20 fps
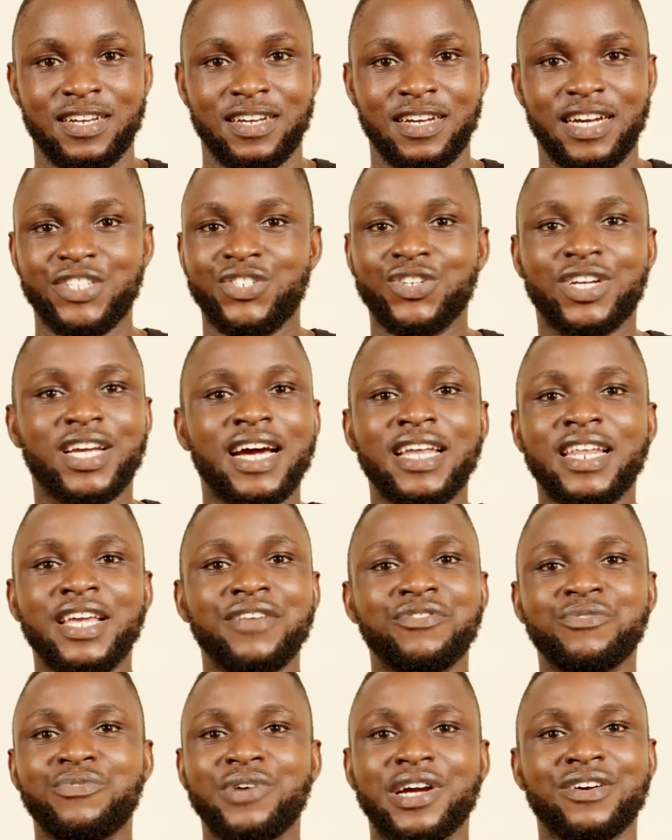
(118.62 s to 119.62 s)
And you can't
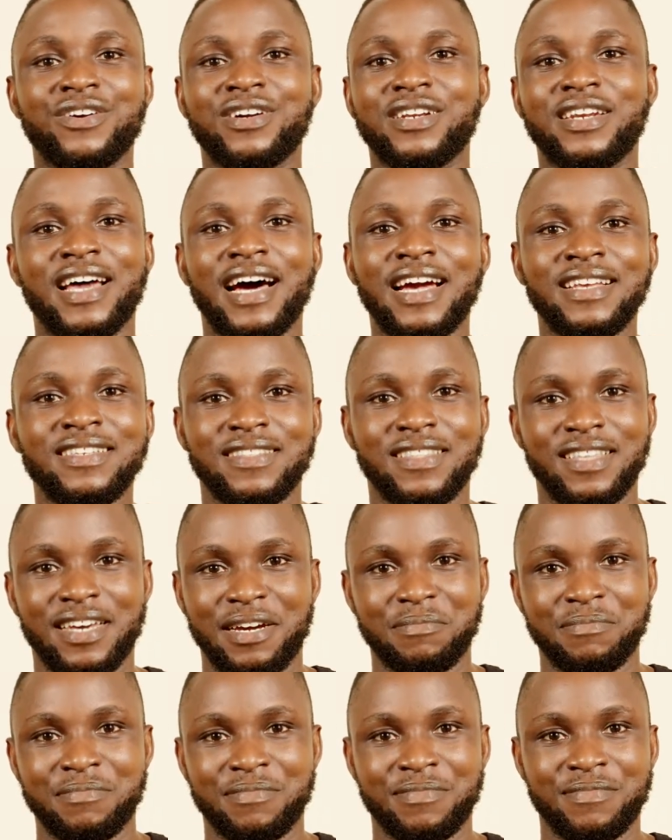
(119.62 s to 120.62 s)
even recognize
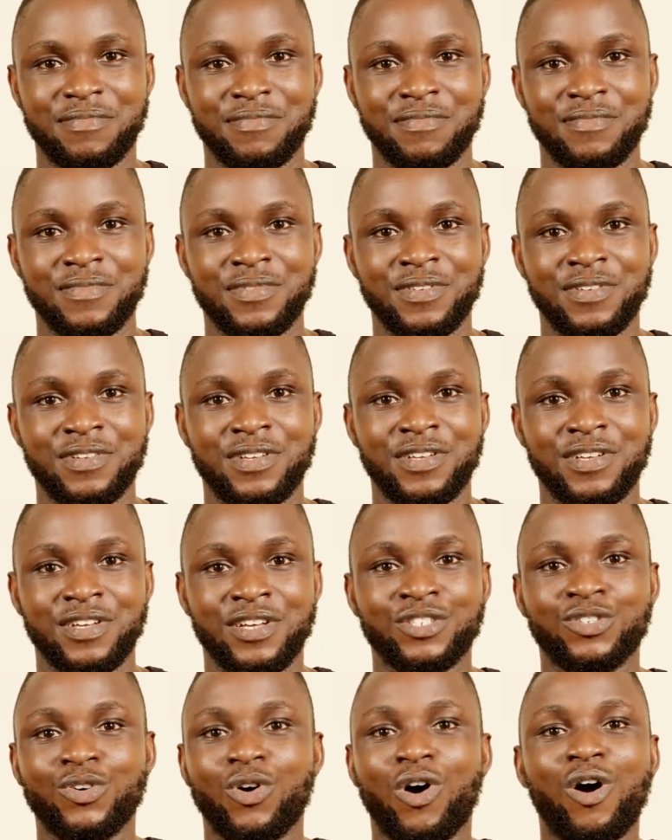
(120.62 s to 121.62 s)
them.
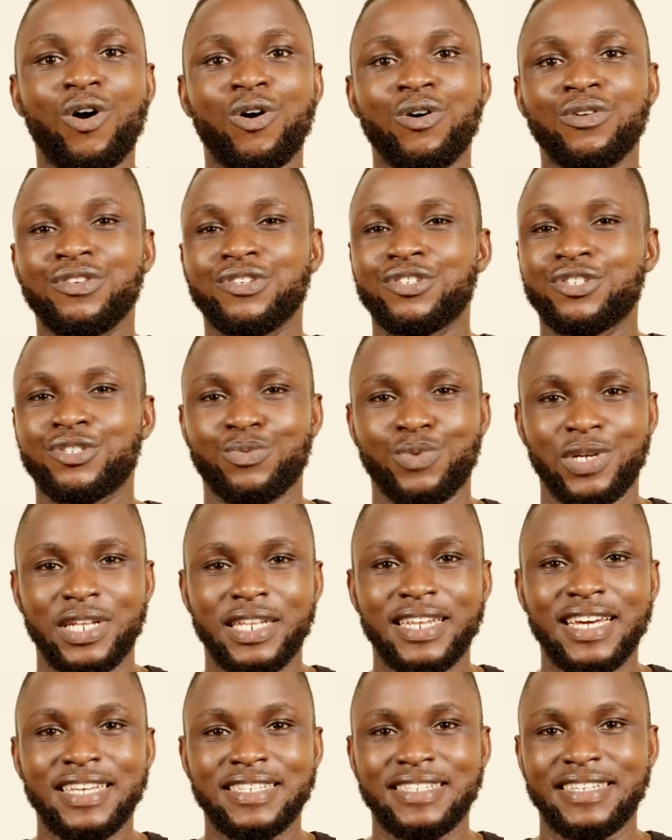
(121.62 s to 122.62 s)
So all the sweetness